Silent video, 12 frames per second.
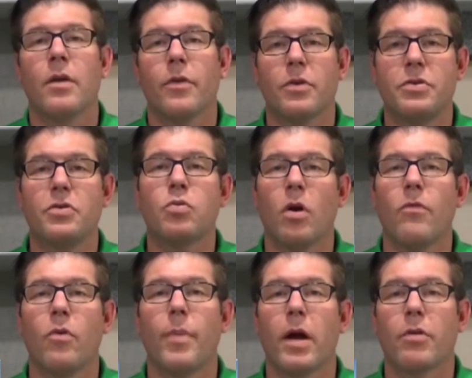They're two 12
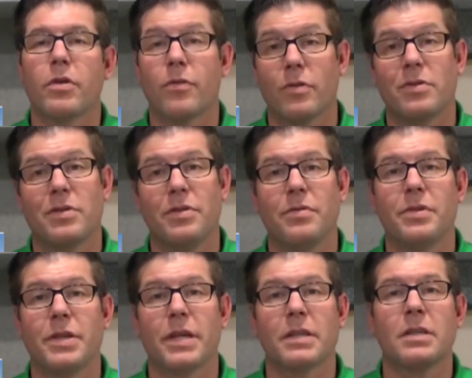volt batteries versus two
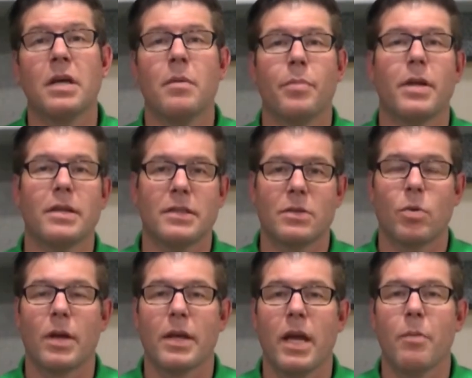6 because it's
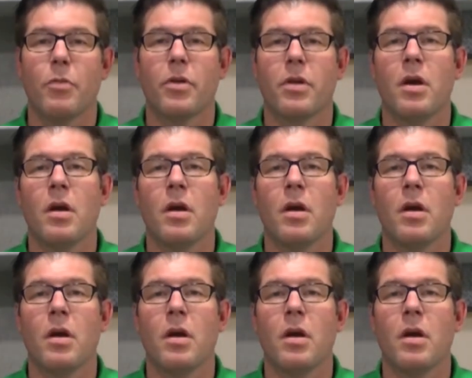what it came with.